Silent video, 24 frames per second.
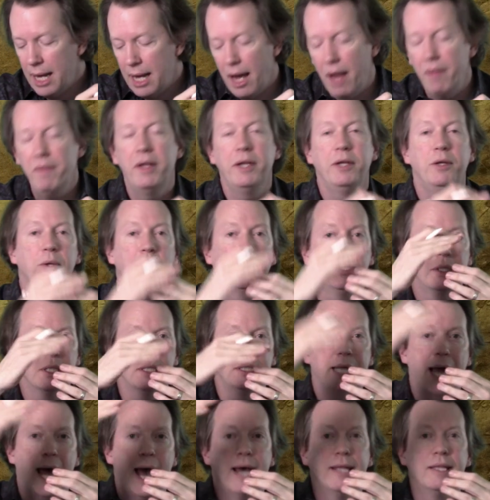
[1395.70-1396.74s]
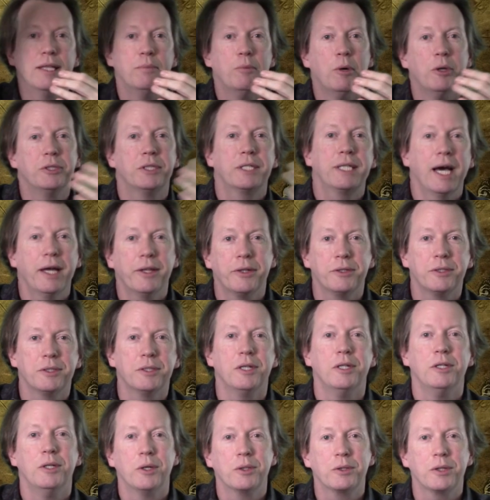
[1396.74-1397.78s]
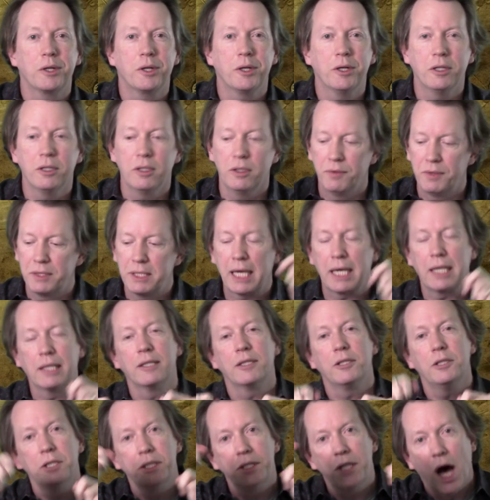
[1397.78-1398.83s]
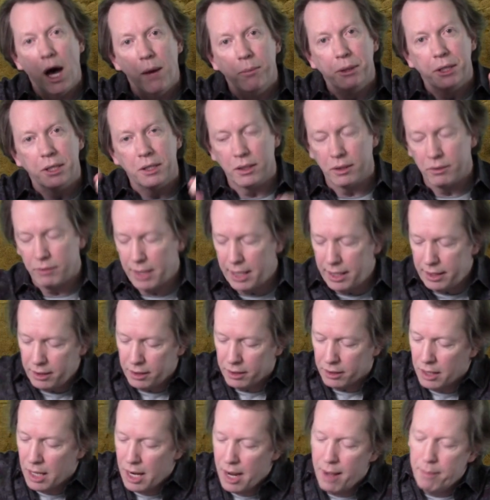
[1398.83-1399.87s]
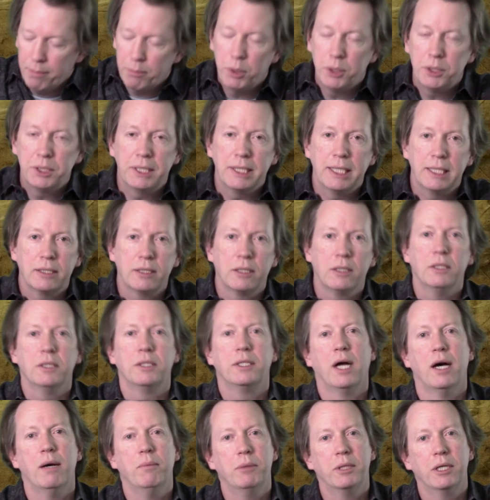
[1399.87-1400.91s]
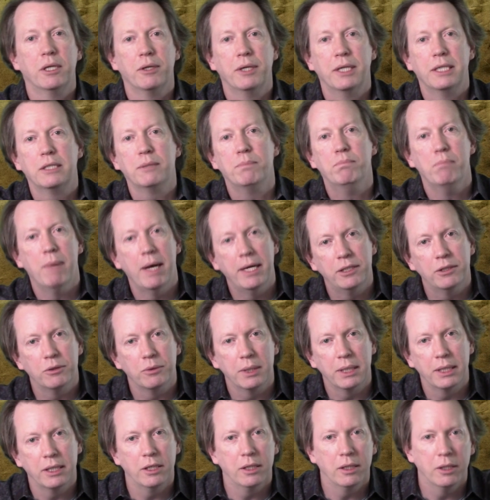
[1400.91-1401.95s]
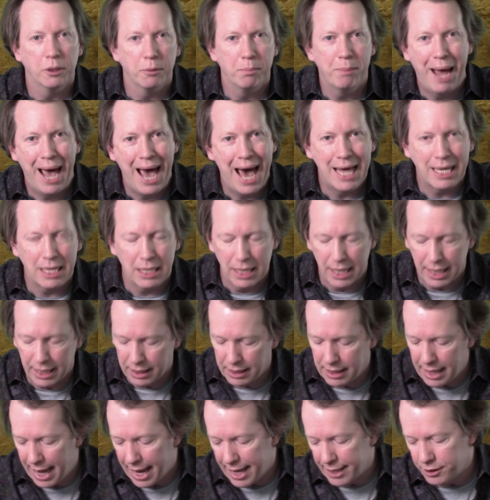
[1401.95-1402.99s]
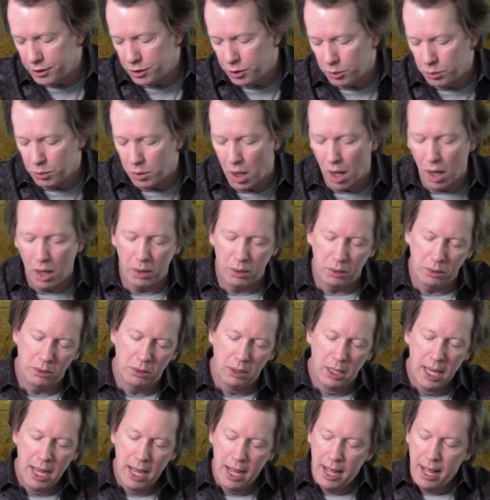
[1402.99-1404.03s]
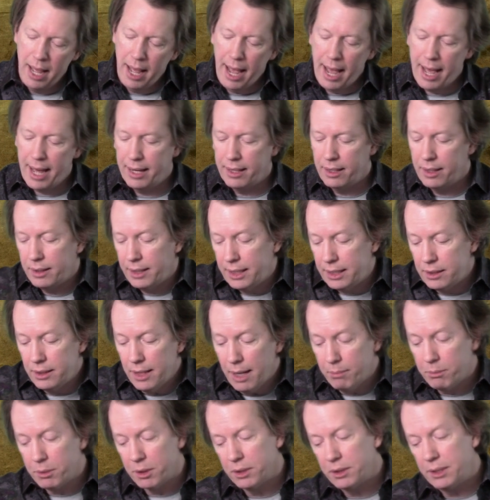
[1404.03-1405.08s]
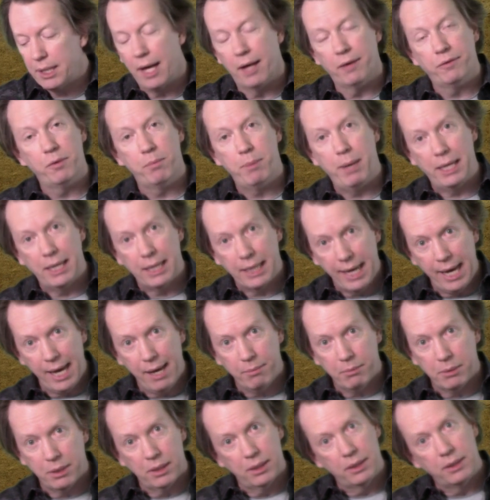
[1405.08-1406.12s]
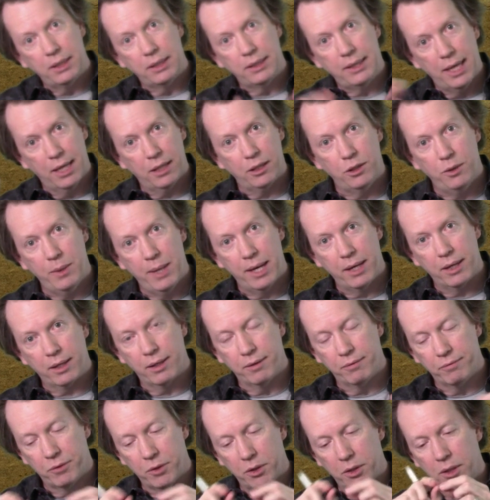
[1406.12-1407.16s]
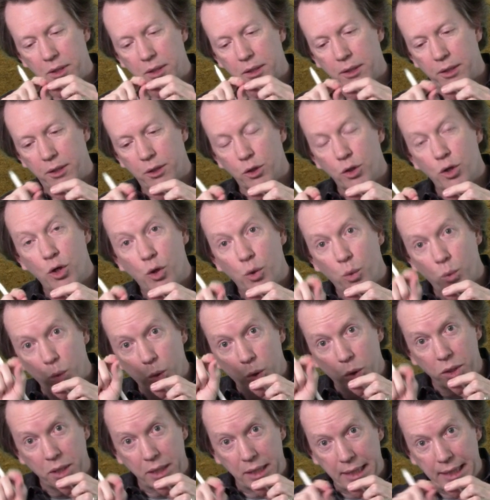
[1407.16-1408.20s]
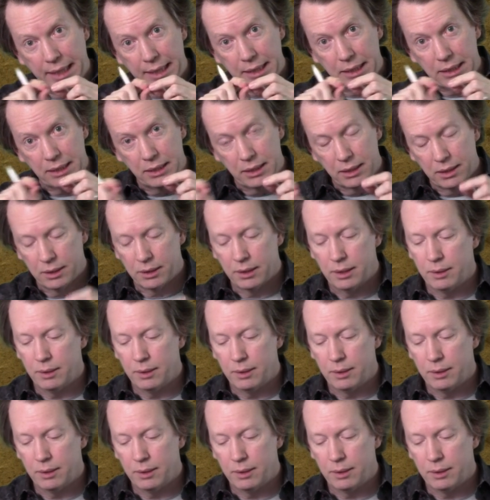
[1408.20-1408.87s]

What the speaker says: And then you can just add them all together along the curve. It's like a little odometer, right? You're pushing this little odometer and it's measuring your path length as you go. And these numbers, alpha, beta, gamma, that tell you how to convert little coordinates,